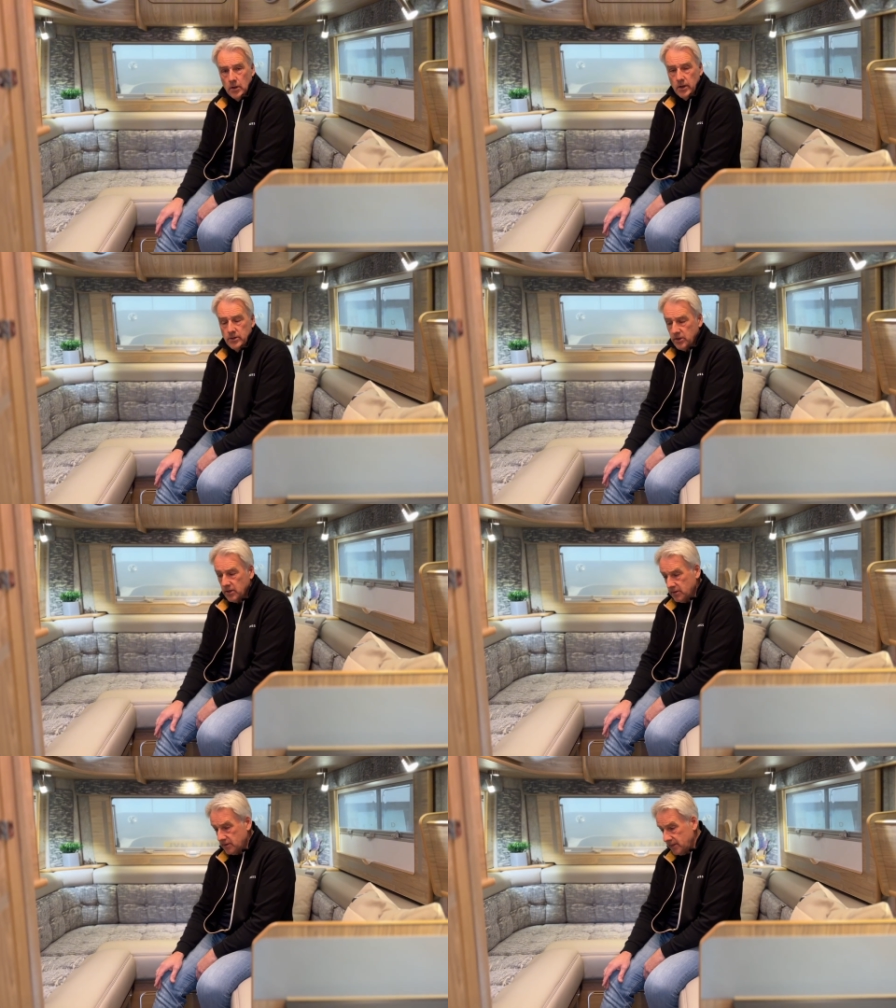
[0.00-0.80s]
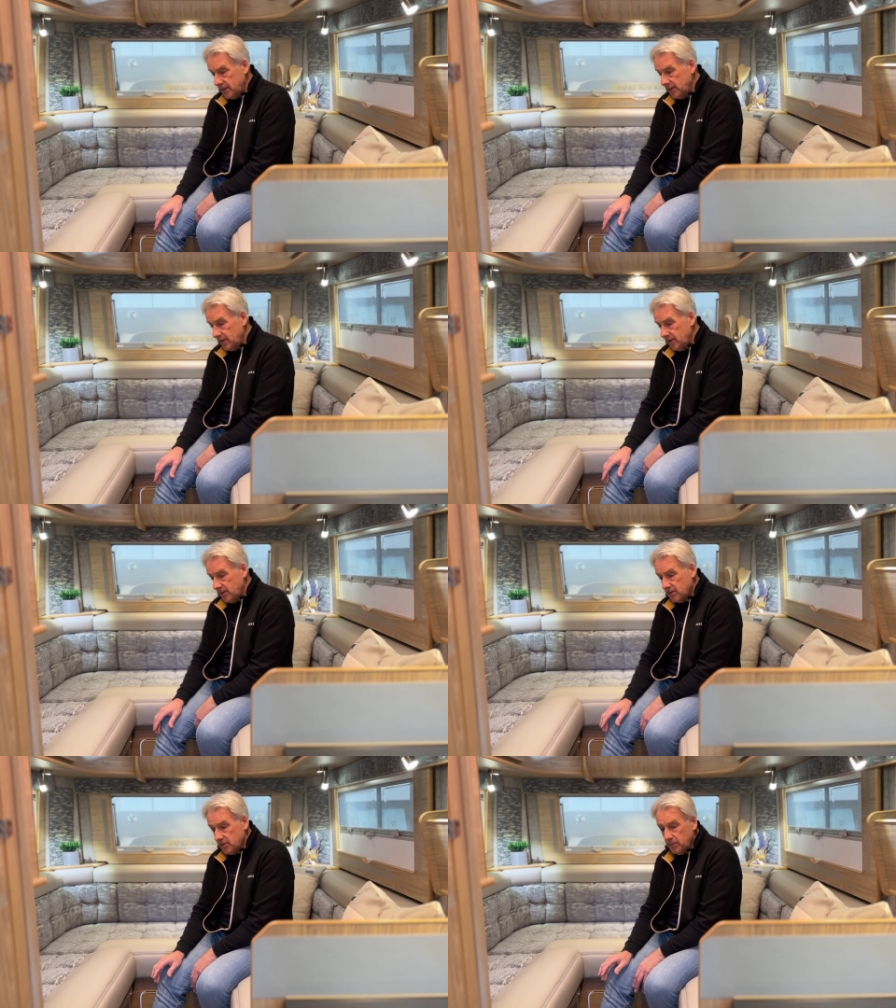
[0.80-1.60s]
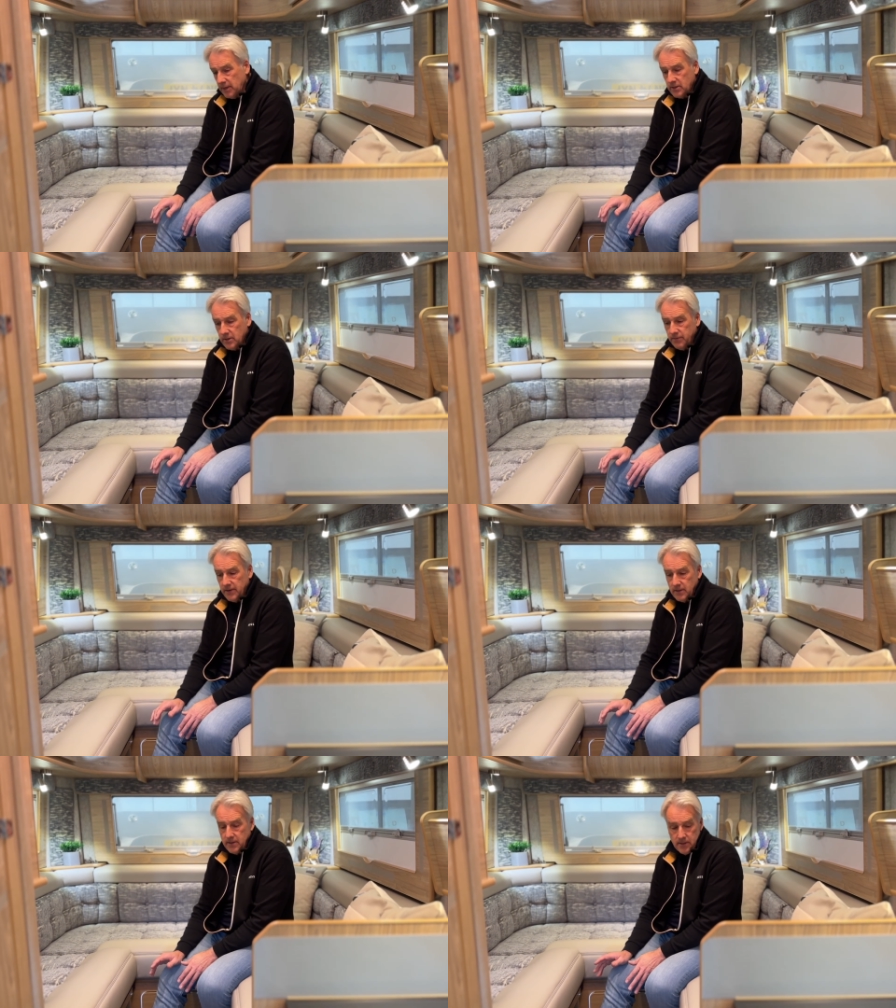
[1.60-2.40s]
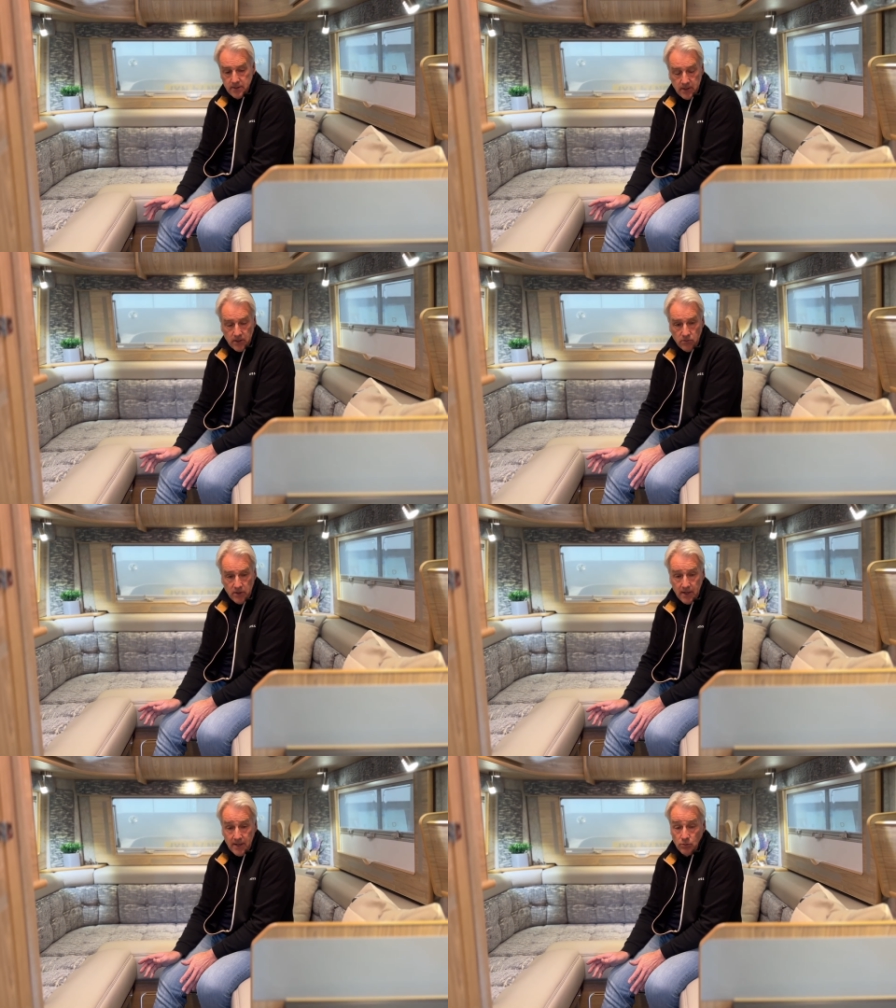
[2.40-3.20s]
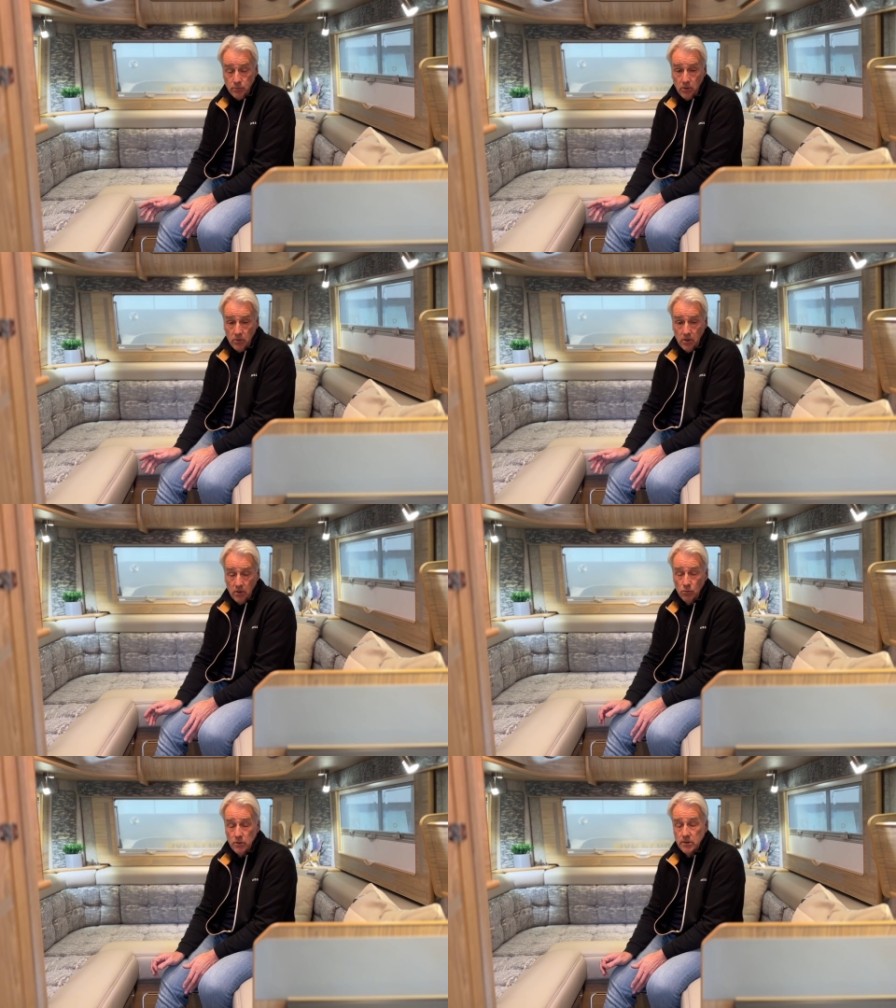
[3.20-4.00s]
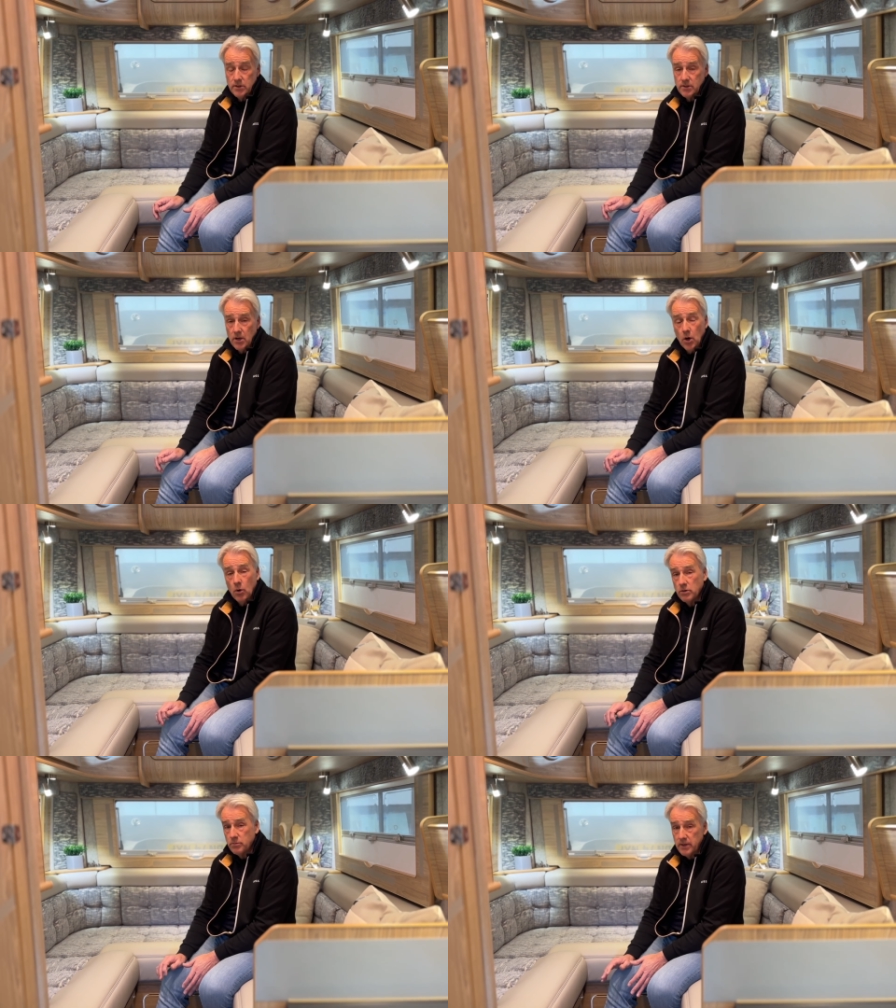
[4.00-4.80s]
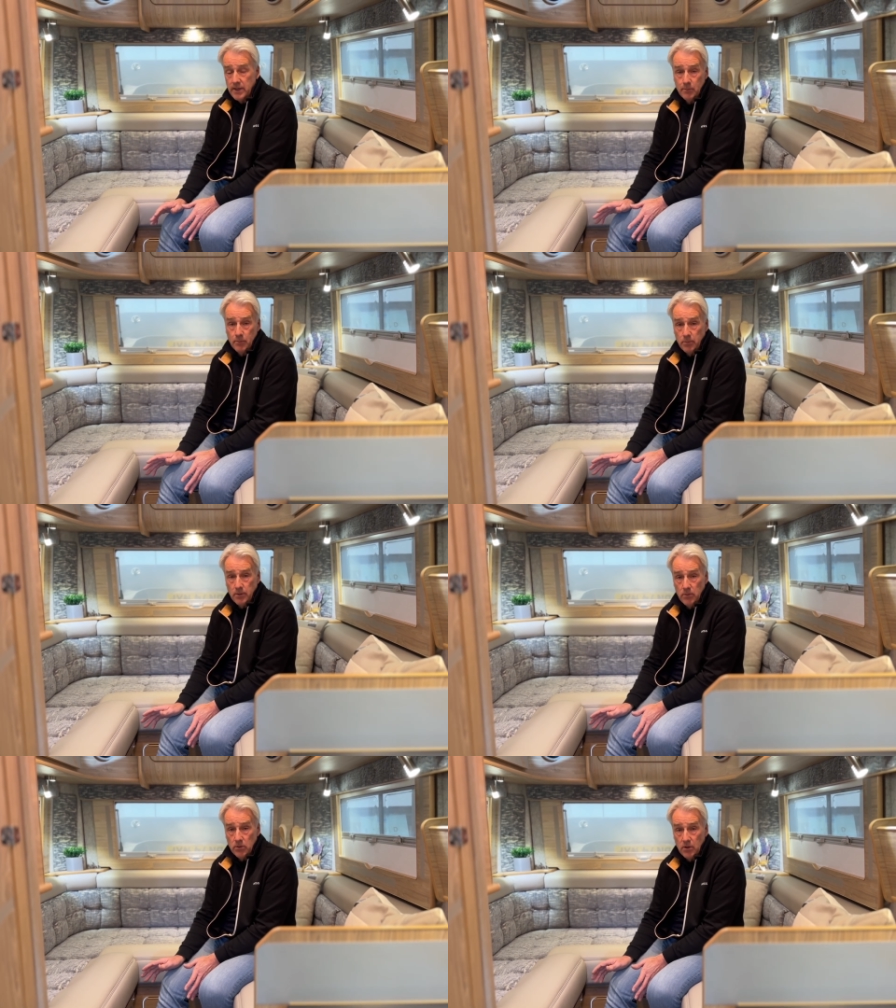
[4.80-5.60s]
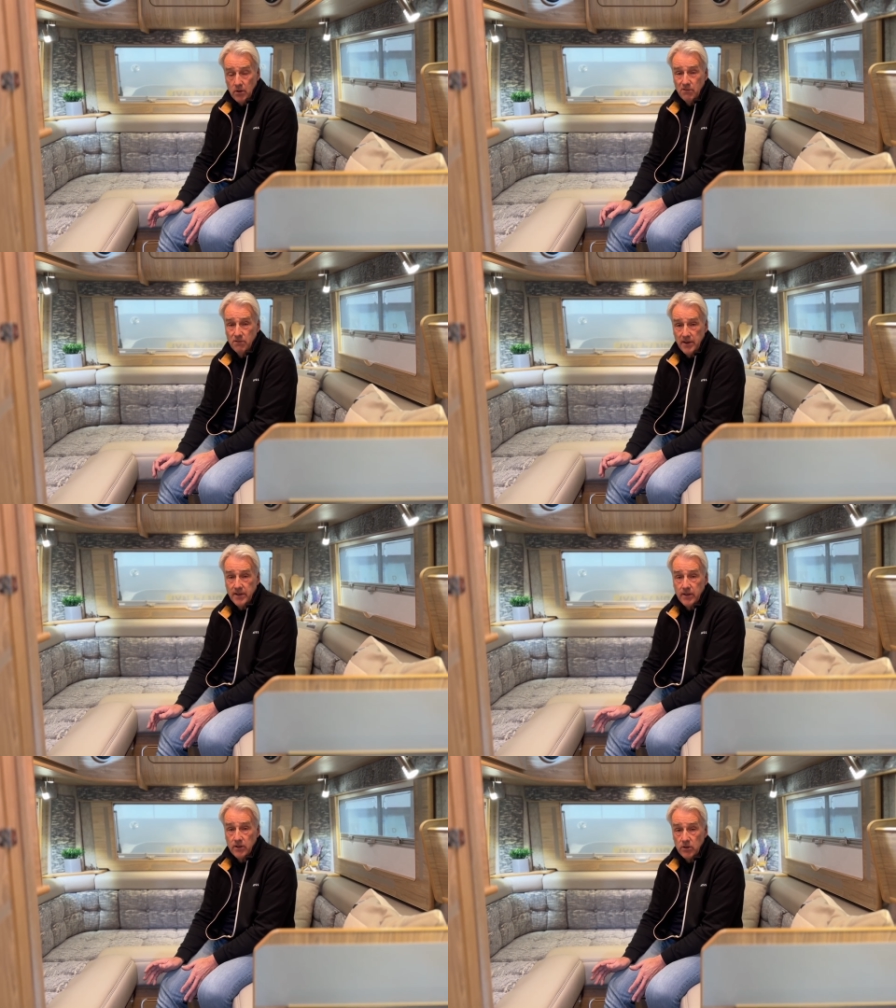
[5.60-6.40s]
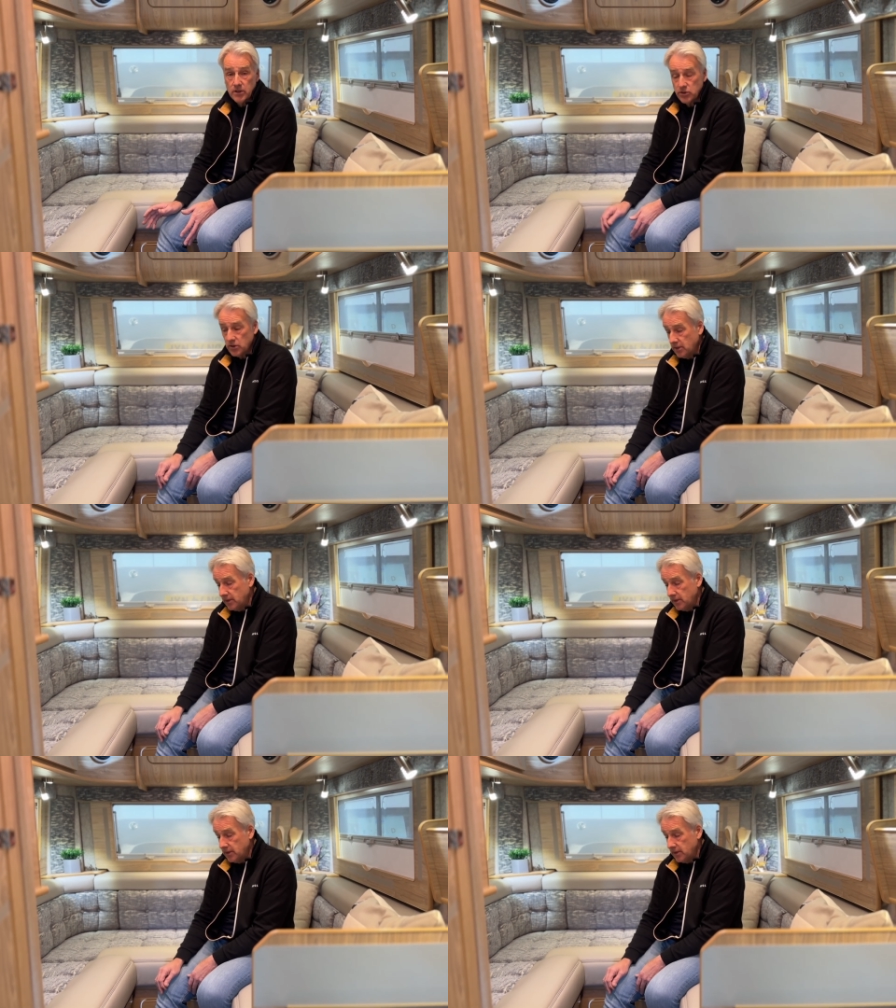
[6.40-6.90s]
As you can see, this makes a fantastic rear lounge model, which has always been our popular model, very English.